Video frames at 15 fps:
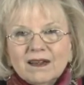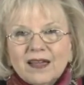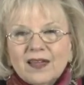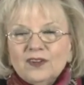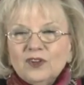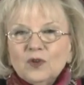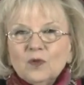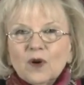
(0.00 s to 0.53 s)

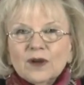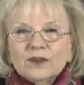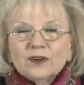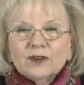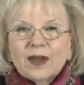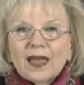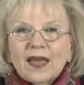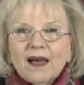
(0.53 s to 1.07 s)
and you
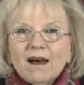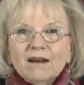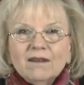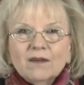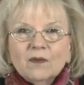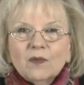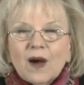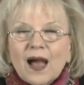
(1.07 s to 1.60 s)
wonder
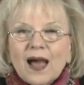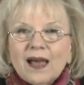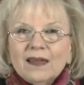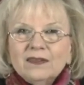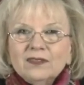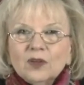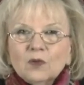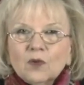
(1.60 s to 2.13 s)
why
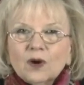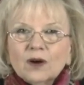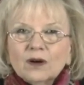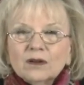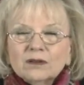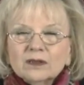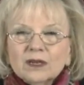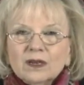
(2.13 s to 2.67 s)
in the
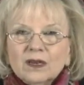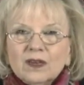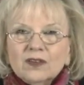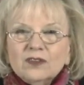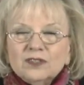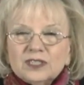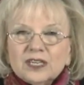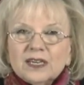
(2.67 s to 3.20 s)
world,
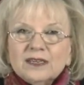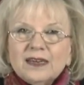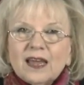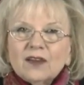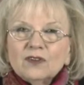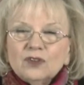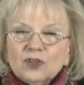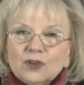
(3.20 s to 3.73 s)
you see,
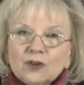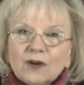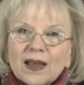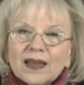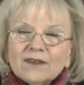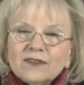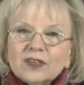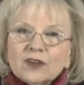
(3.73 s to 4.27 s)
now you
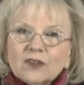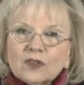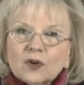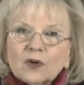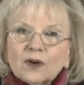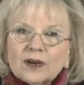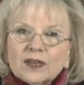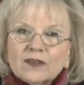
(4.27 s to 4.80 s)
have the
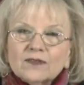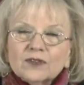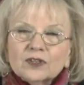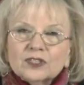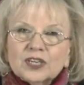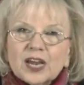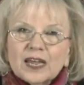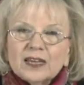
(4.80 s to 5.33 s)
authority
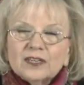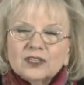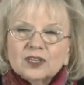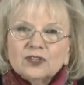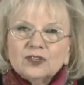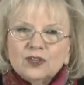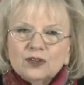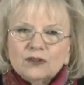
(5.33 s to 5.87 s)
for change,
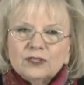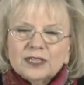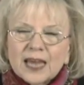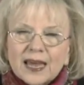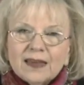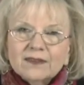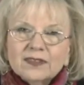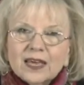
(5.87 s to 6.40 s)
and you
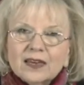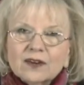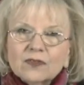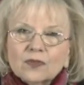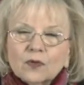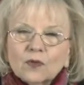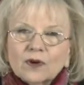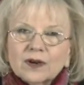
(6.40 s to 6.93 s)
take that
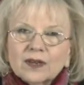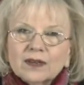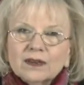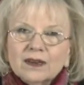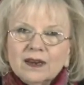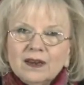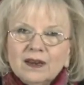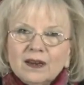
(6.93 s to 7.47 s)

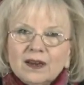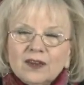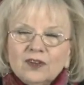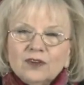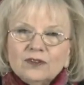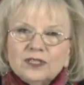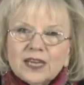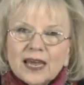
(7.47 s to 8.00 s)
authority.
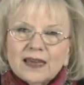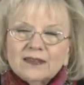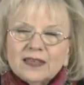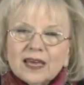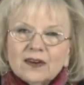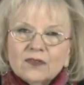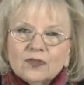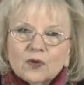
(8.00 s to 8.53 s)
You take
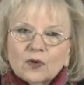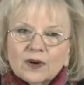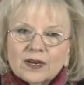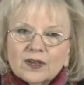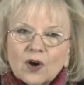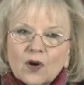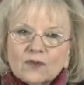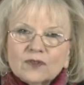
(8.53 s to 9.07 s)
that
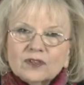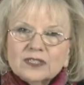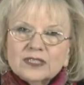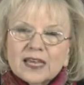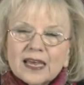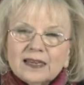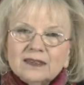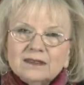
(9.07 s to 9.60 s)
authority over
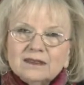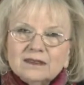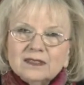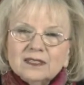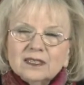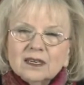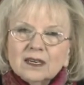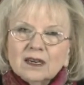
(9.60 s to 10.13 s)

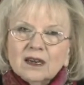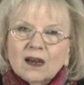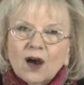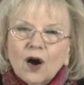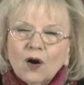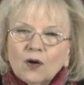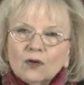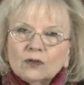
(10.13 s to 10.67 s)
Satan's
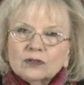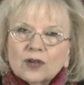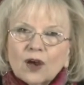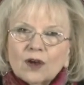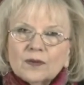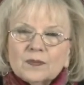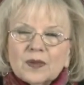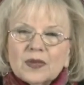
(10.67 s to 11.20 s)
hold
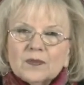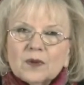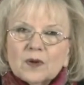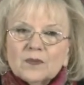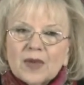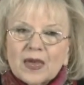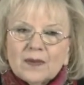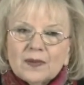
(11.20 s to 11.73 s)
on
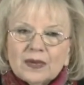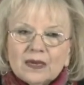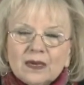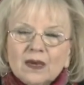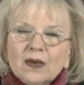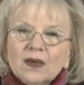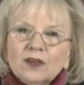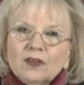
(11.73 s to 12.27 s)
people.
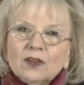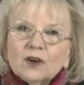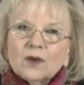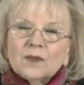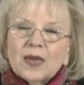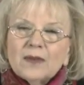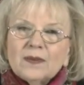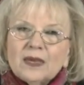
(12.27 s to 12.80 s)
Maybe, you
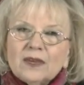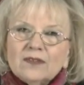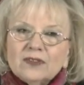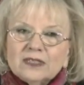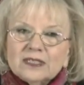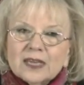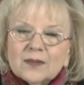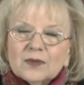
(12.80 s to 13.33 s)
know, maybe
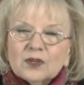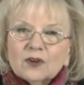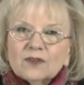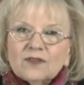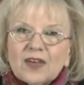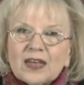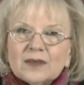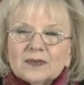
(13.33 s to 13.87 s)
even some of
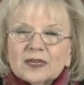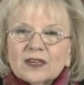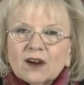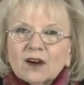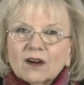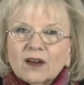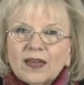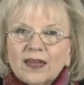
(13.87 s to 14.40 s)
your family
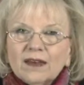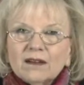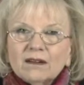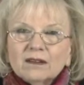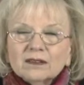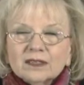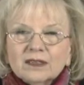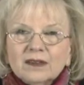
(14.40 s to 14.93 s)
are
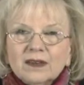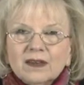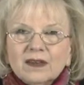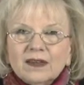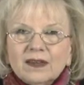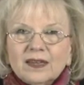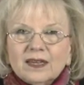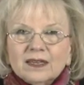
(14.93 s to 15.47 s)
held
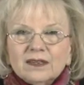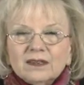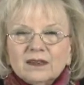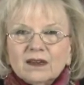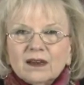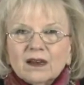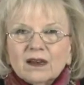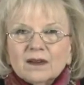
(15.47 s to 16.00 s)
in